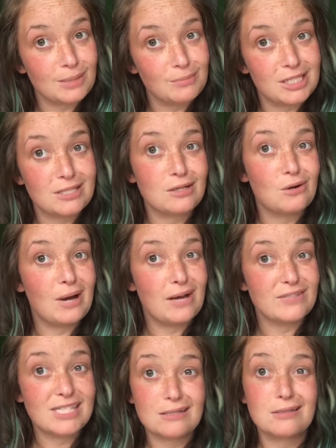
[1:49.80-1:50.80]
me to go
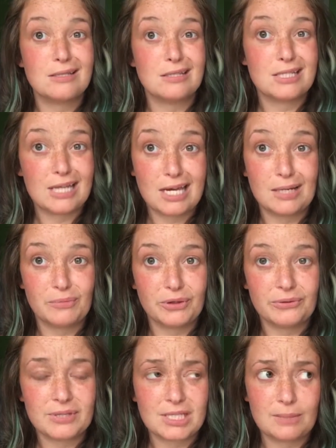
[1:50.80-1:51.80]
have sex in the tanning
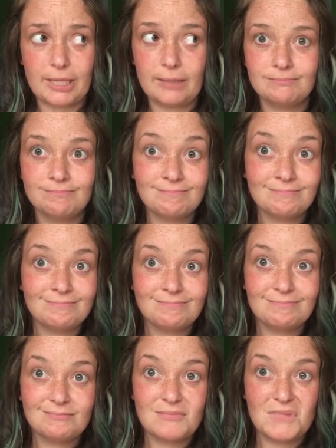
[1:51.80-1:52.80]
booths. And I'm like,
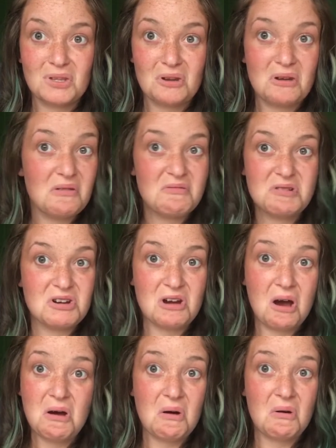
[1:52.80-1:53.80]

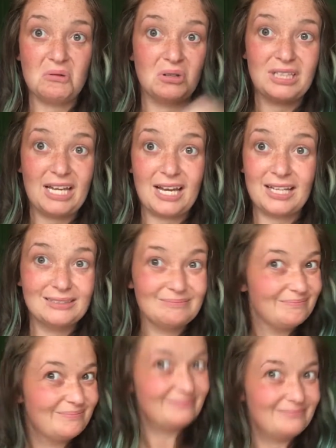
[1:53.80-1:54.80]
no, like,
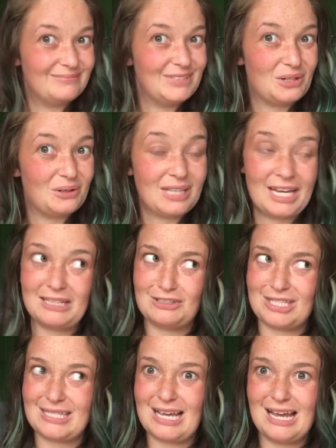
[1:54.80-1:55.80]
you know, like
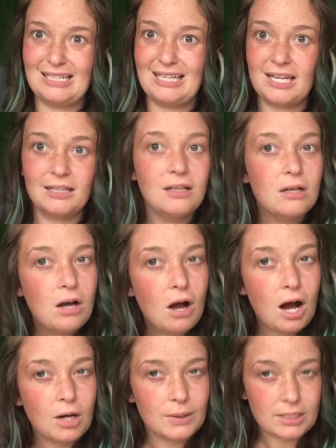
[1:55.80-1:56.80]
just kind of like
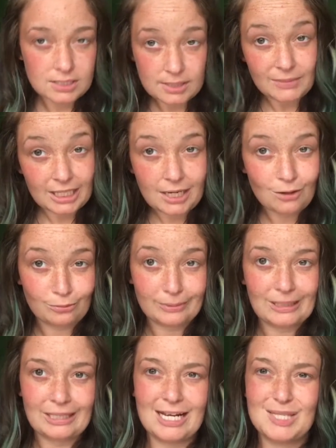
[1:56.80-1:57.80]
awkward, because I'm like a
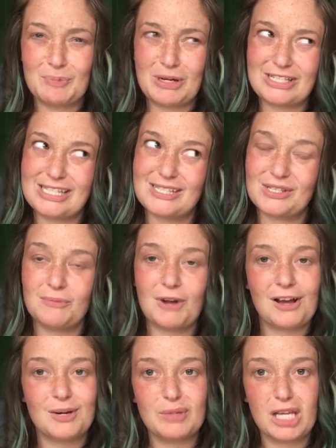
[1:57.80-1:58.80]
really nice person, so I'm
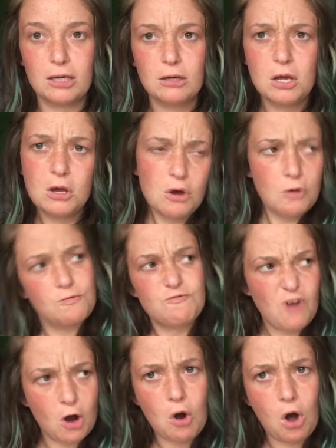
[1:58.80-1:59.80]
not gonna be like,
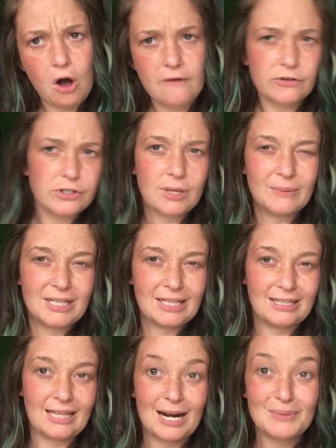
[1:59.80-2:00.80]
fuck off or something
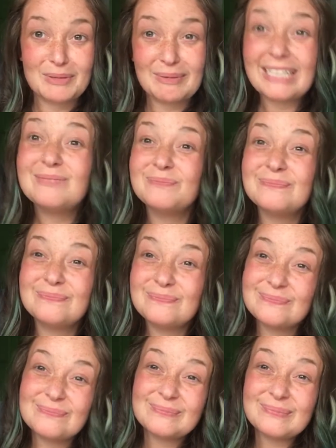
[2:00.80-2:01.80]
like that. I'm gonna be like,
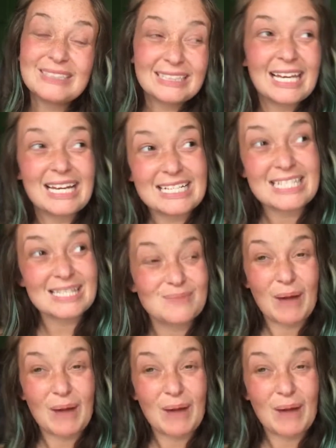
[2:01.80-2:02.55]
like just